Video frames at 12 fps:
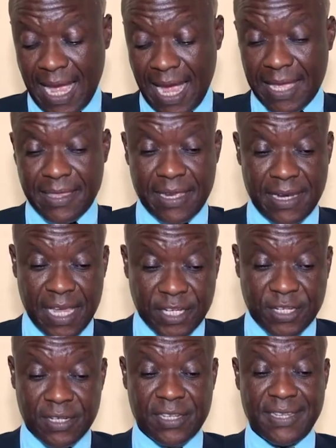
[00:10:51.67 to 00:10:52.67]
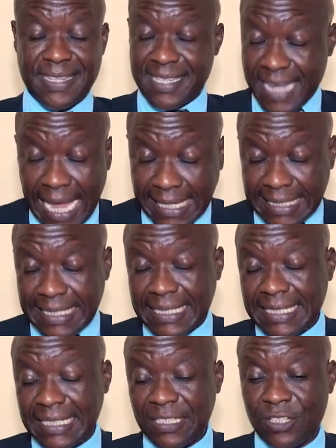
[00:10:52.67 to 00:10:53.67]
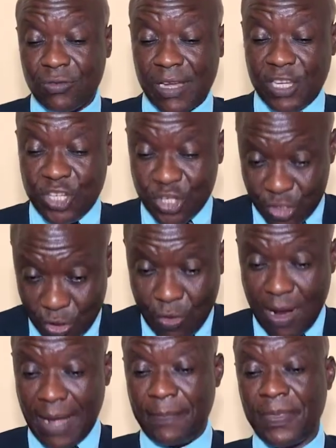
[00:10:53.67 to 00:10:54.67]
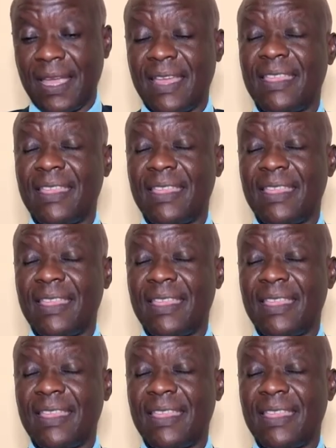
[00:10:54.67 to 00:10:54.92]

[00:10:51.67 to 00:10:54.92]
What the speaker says: and the nation state to ensure